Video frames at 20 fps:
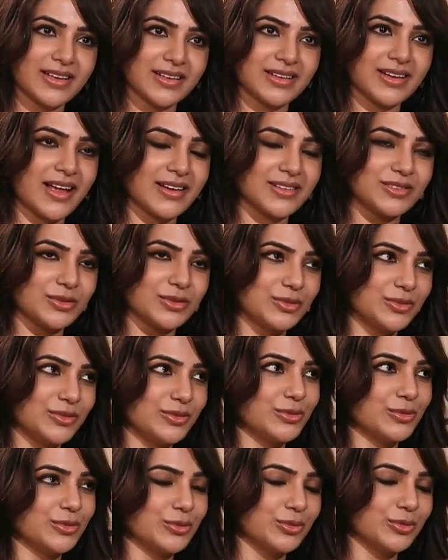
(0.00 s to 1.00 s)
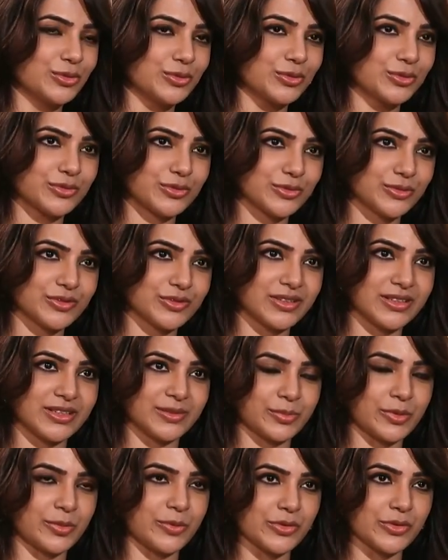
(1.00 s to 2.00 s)
and do the
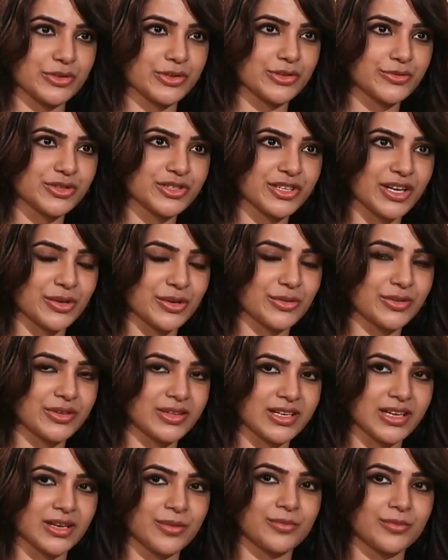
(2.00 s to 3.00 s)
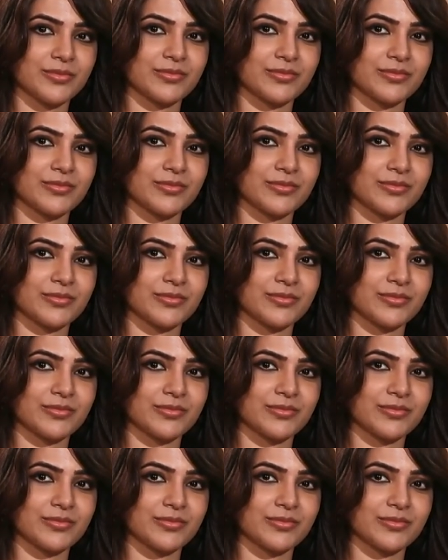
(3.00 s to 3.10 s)
promotions for Shaakunthalam.